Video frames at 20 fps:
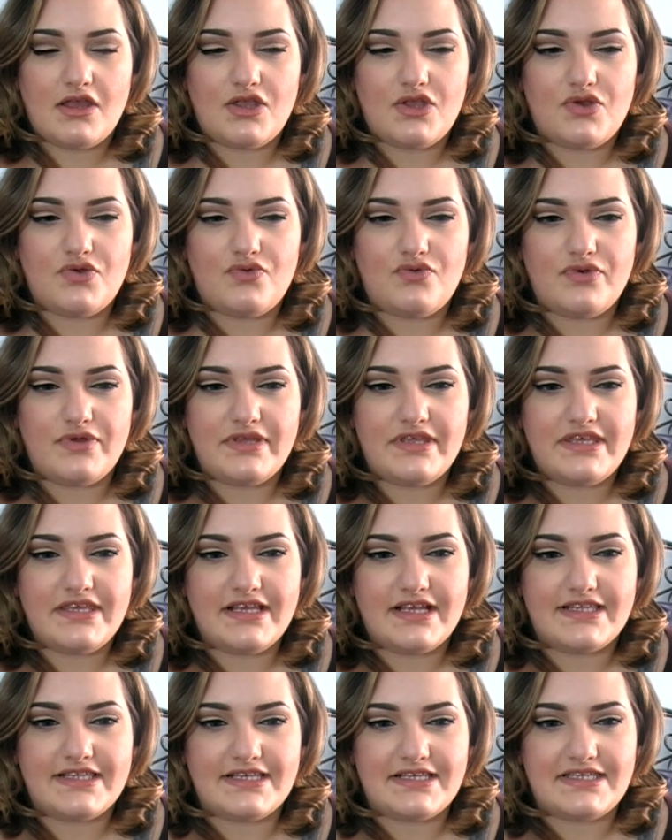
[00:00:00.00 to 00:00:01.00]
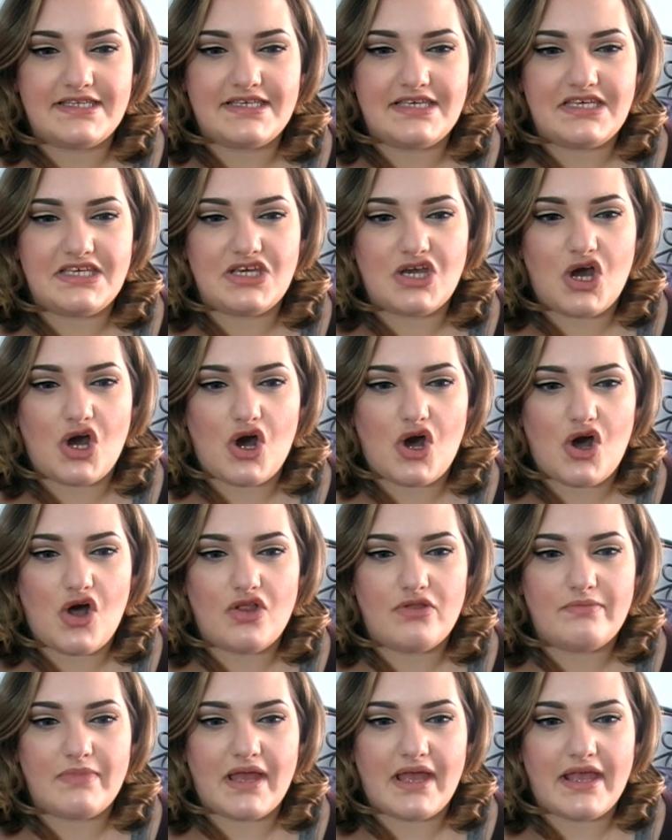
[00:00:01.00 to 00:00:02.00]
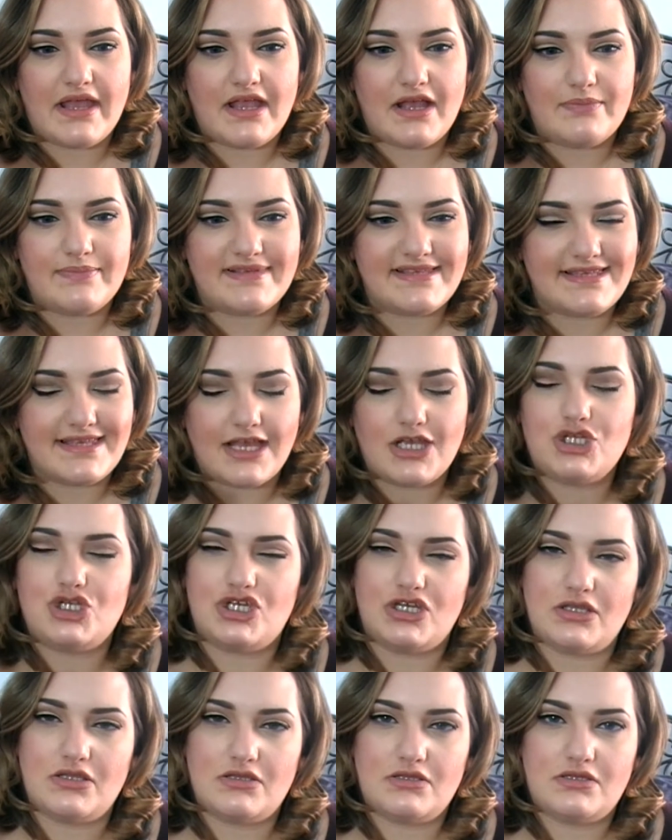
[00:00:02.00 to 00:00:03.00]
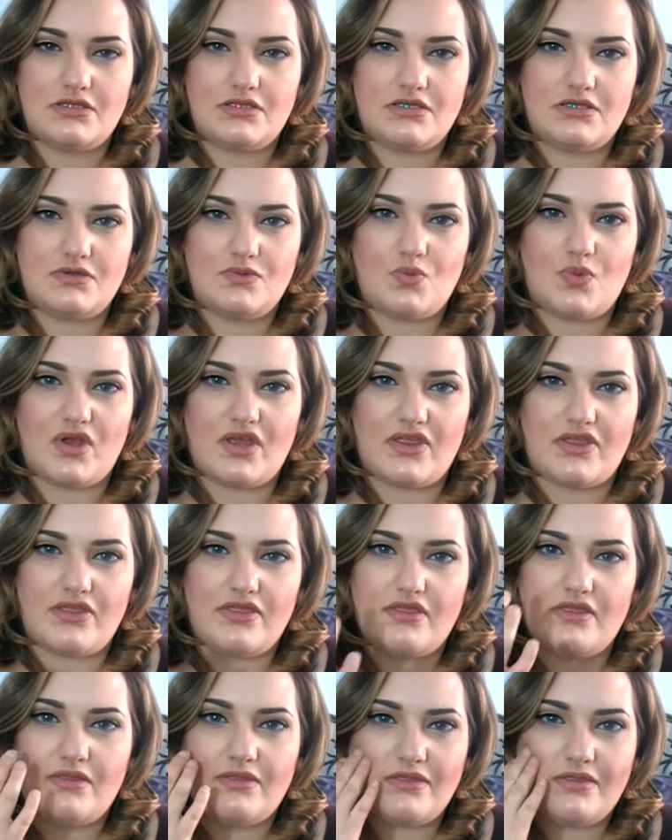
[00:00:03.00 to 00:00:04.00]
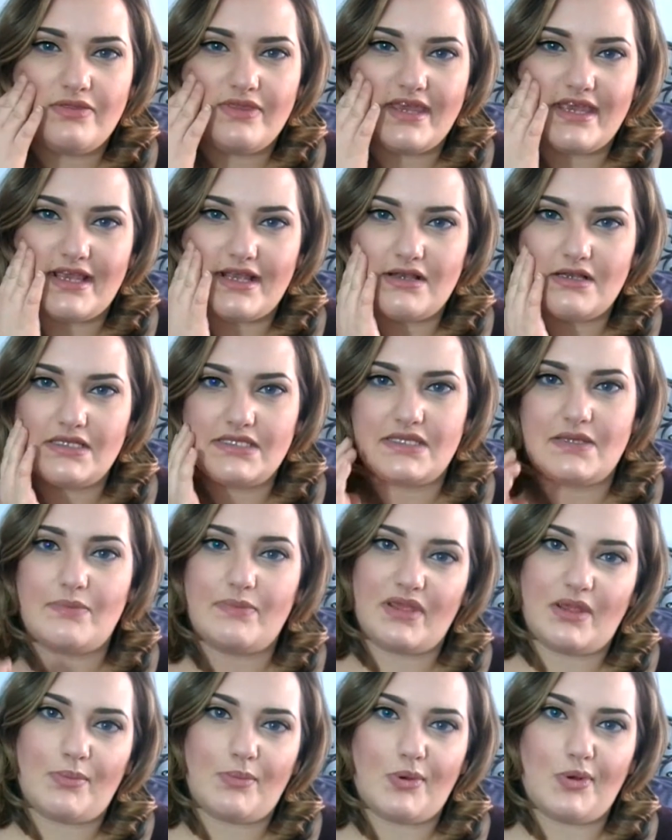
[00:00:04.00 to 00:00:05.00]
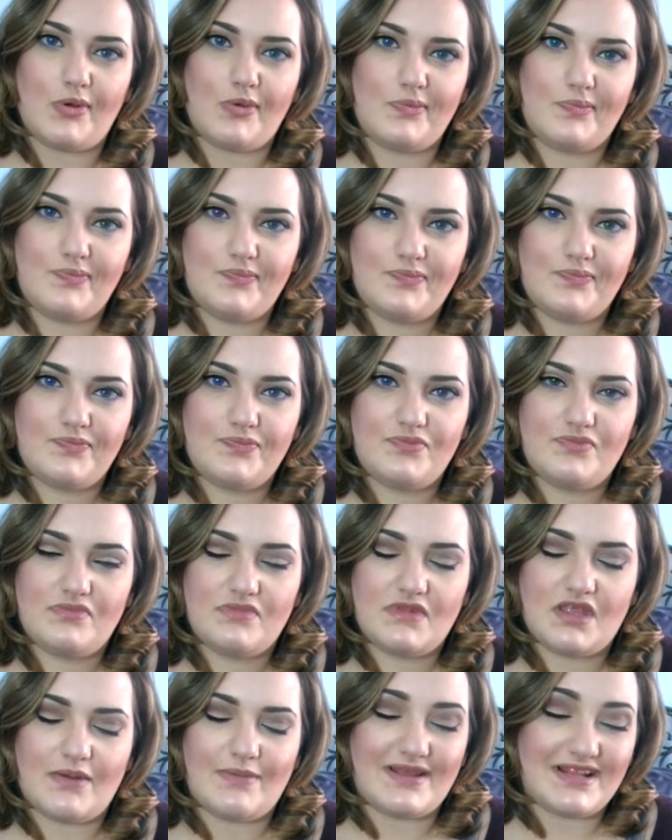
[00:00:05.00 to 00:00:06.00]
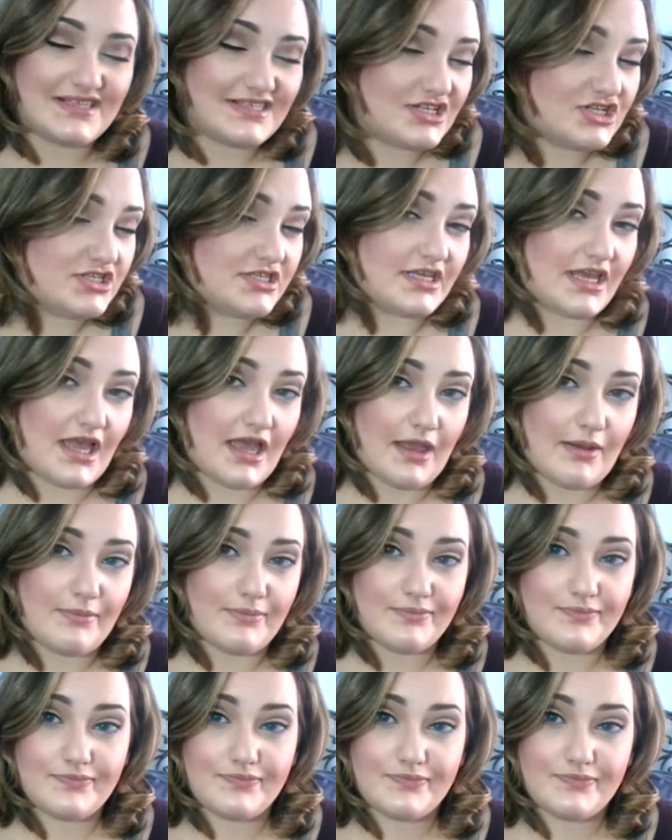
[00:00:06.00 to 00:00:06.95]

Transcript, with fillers: You really get to see all my obsessions with things and people. I mean, it's a good time.